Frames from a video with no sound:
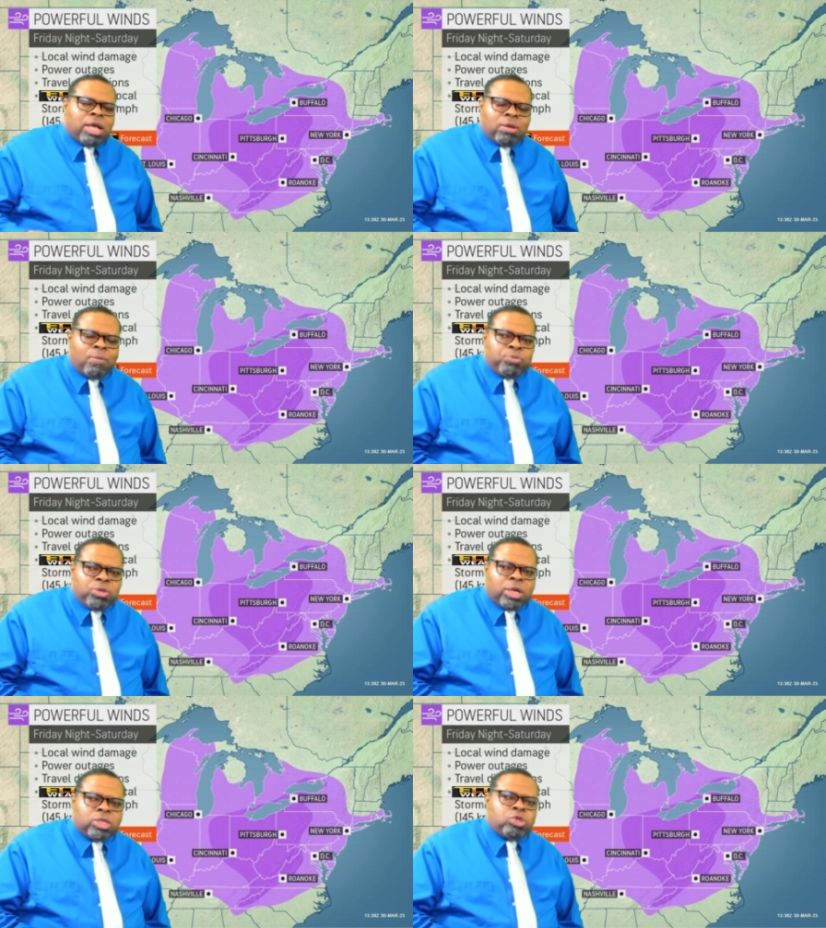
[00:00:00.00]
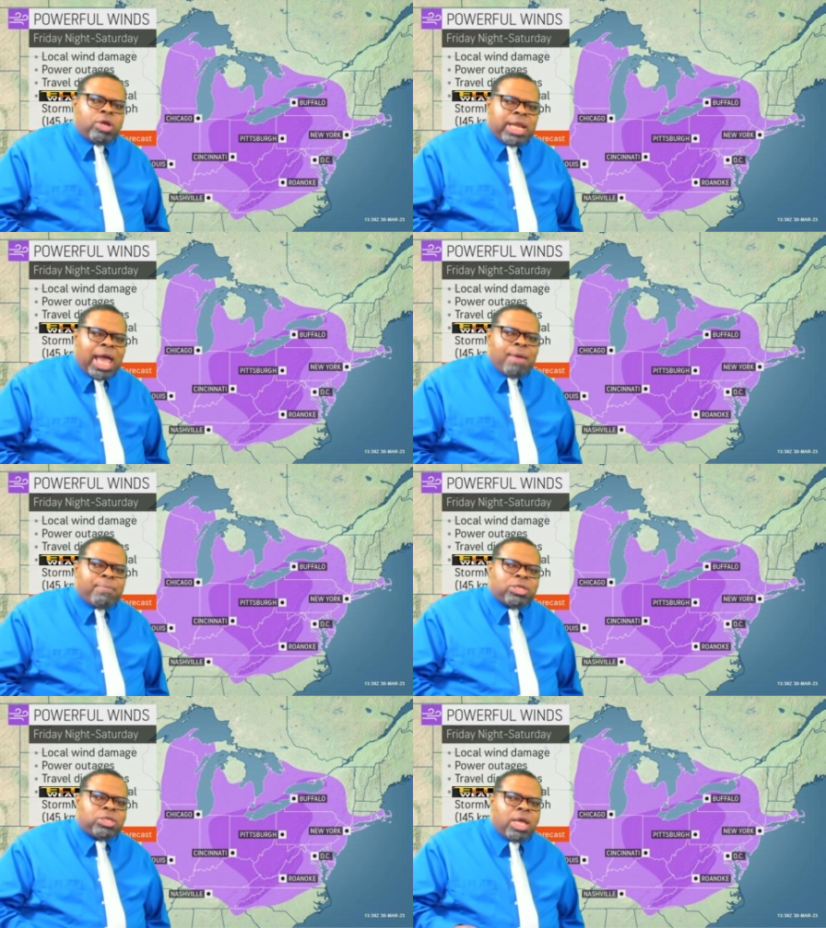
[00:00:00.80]
some tree
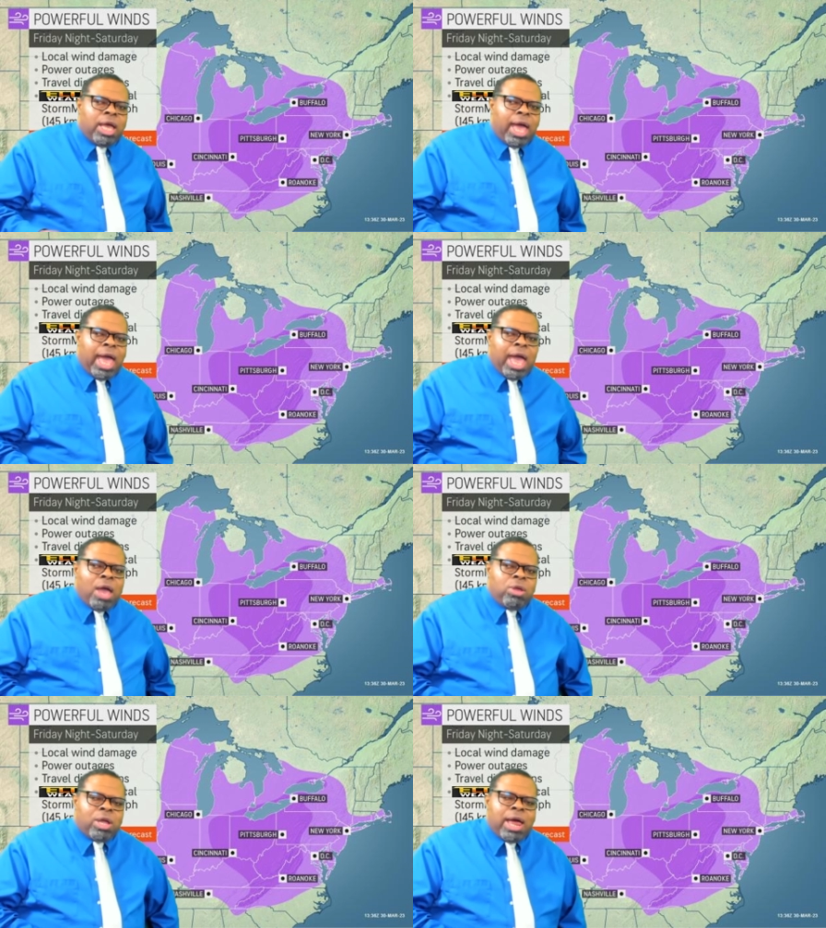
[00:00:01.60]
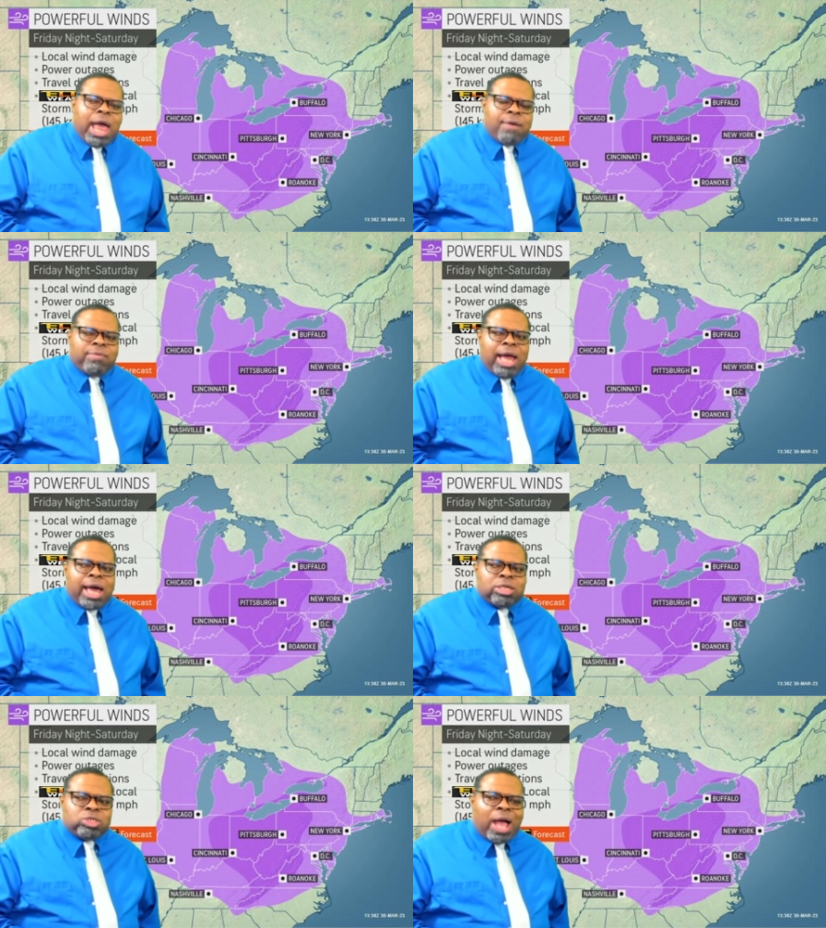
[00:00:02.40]
damage, and you're going to have a
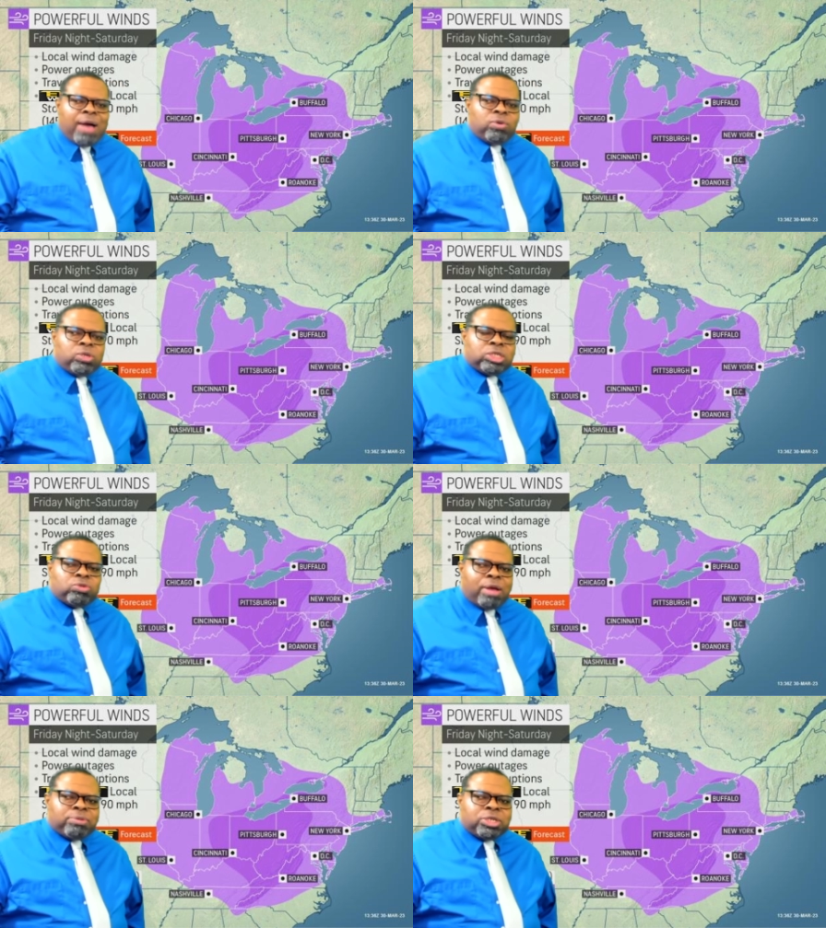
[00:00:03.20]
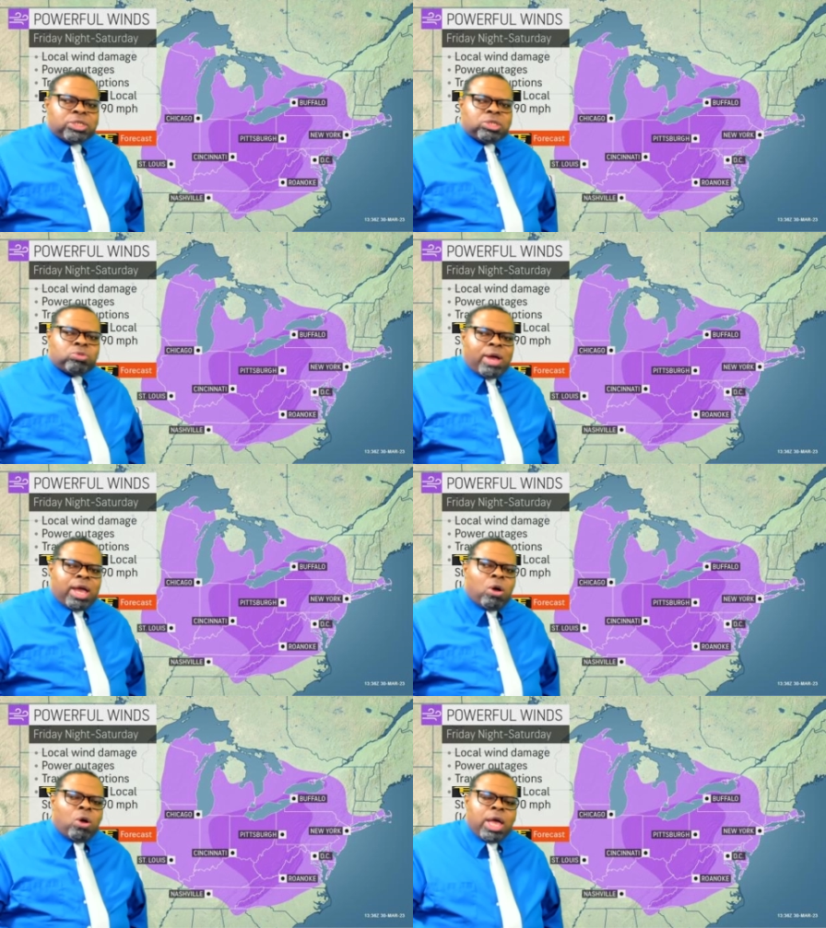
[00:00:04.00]
lot of travel disruptions as
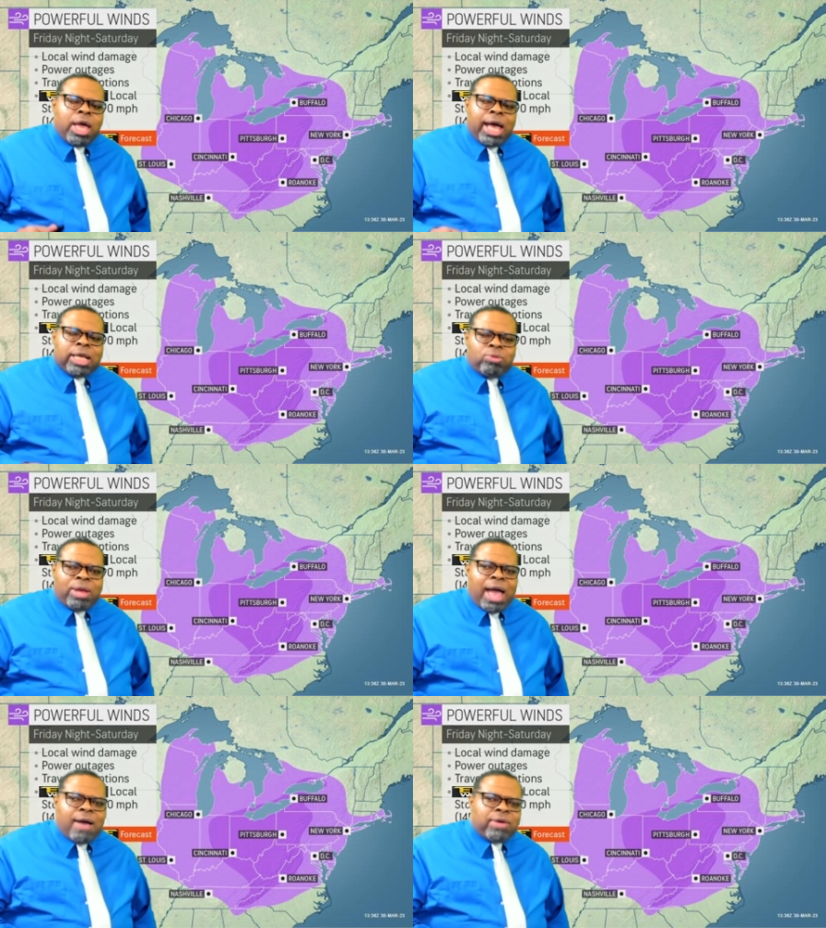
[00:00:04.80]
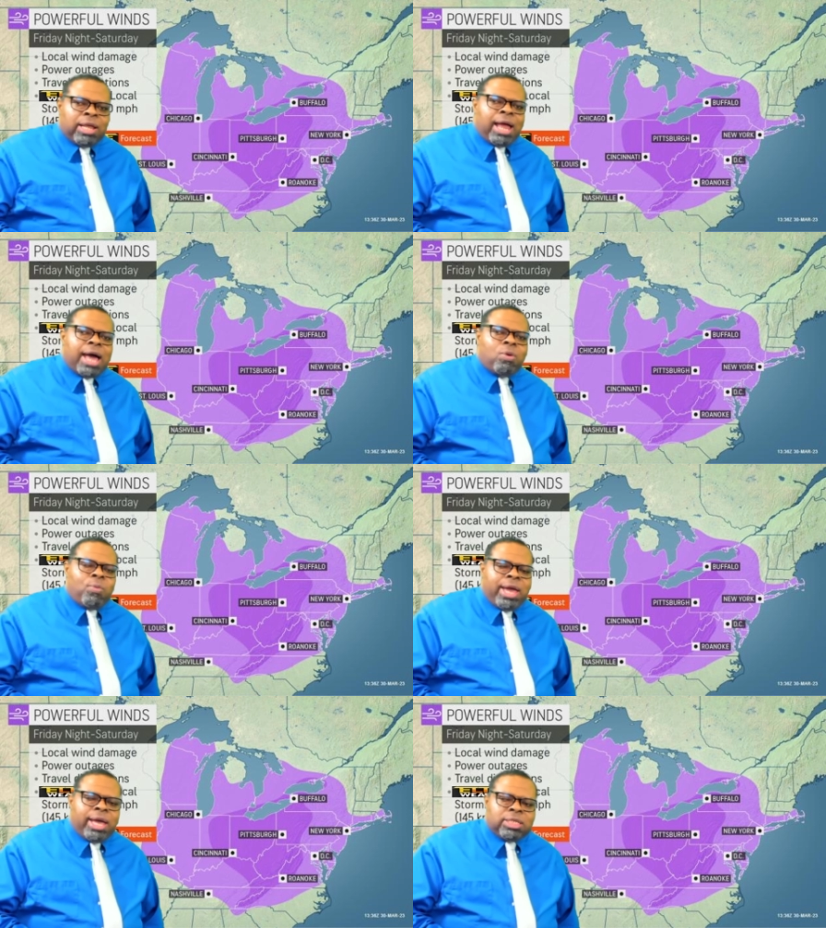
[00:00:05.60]
well, as we have a lot
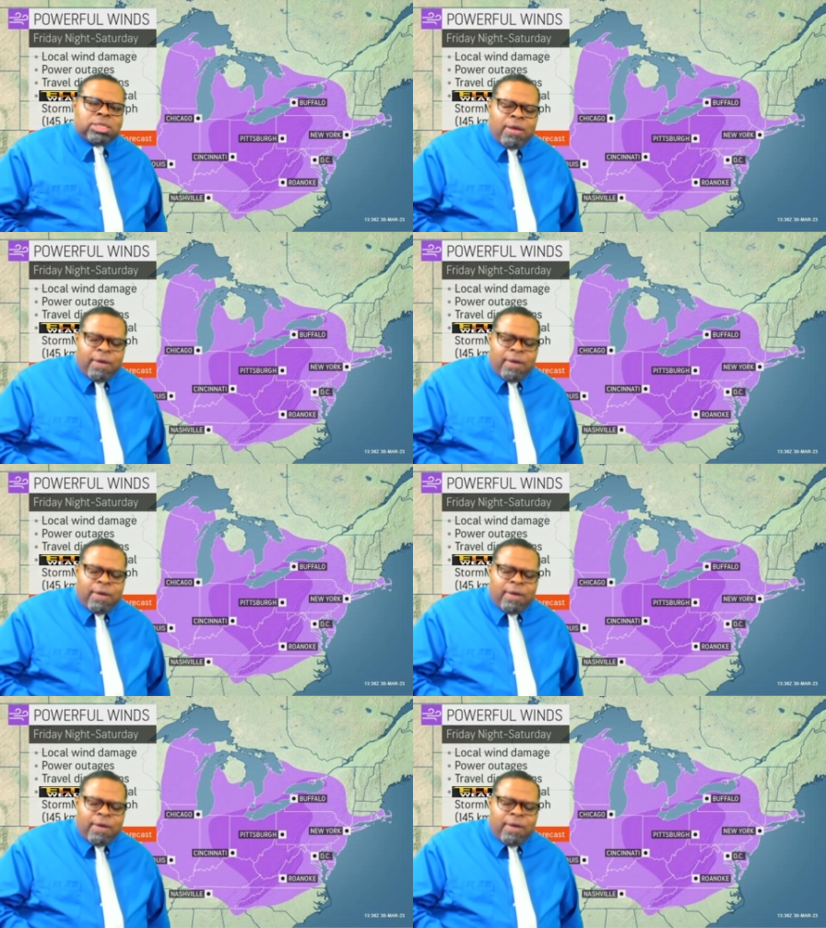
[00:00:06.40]
of winds